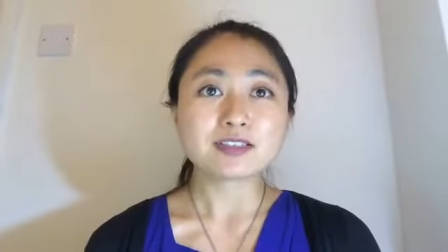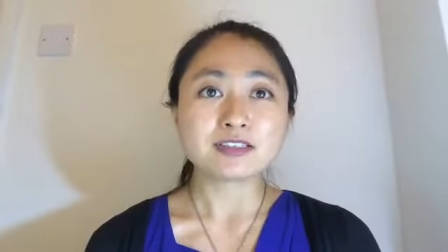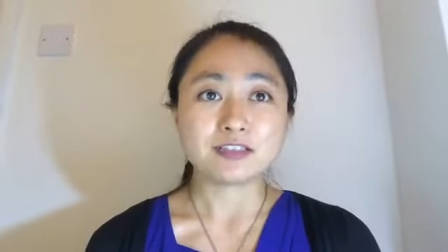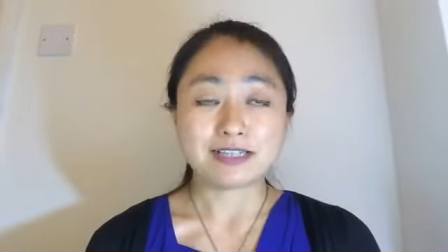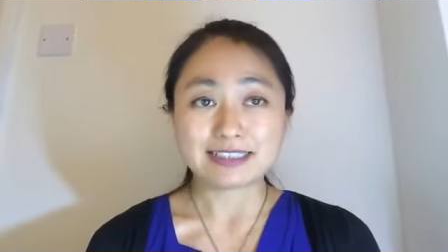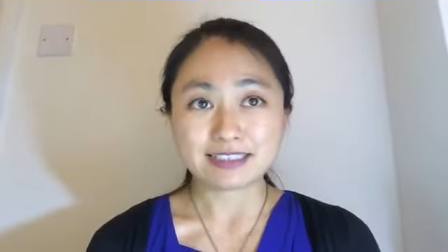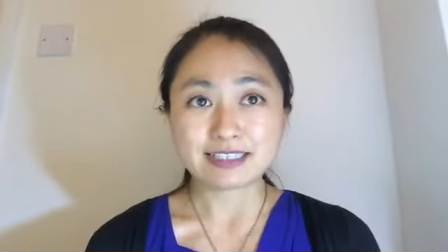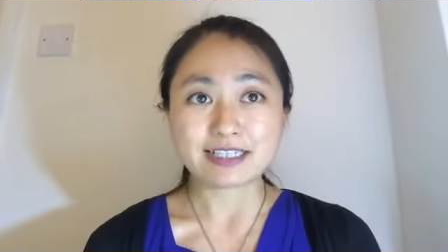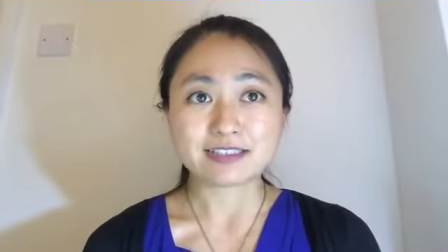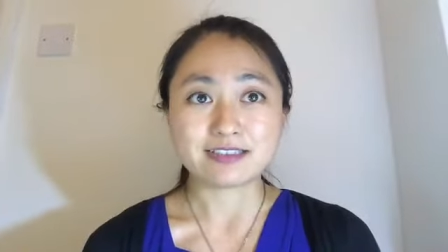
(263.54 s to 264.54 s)
So that's the
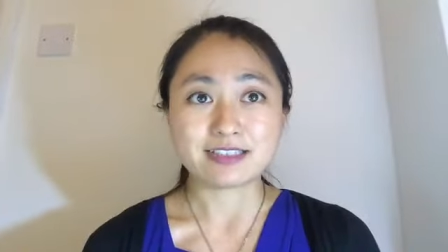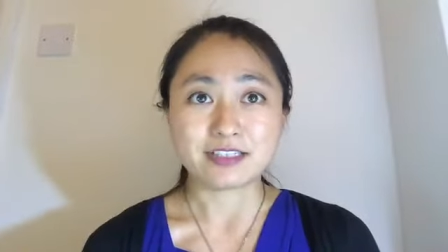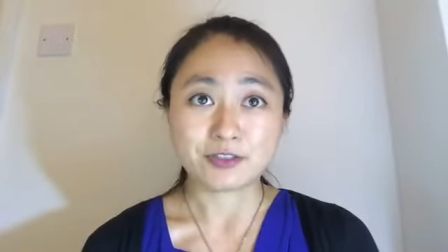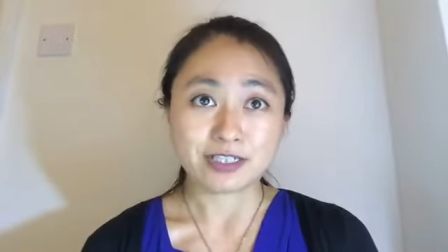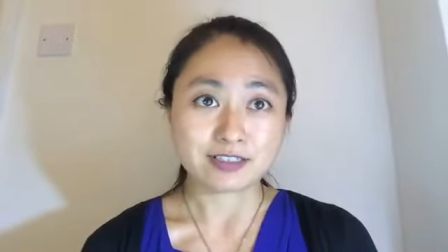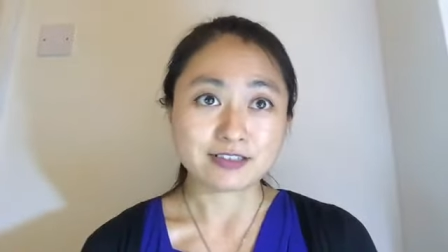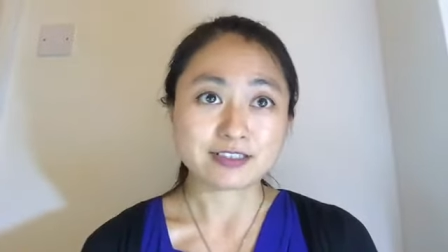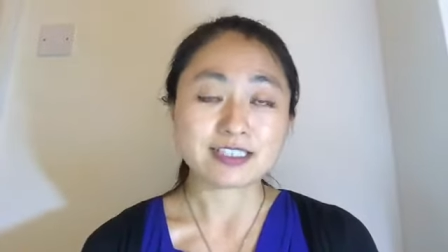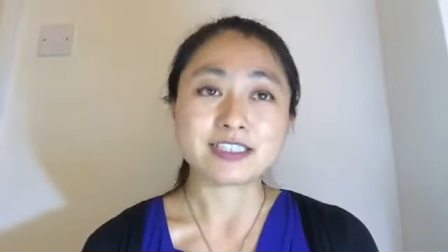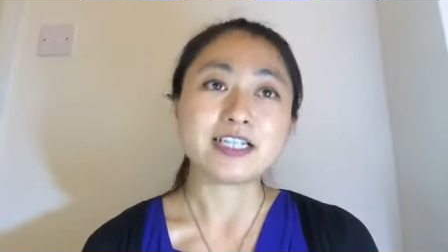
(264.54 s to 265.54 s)
second thing you can
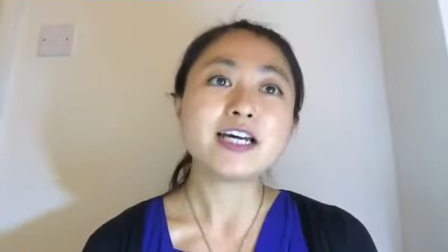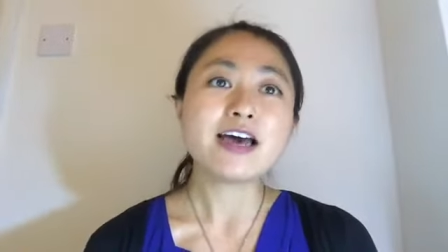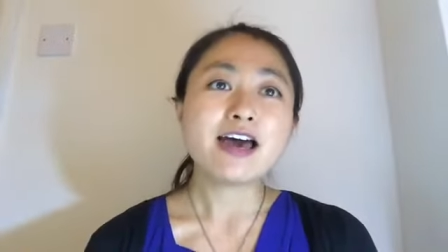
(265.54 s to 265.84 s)
consider.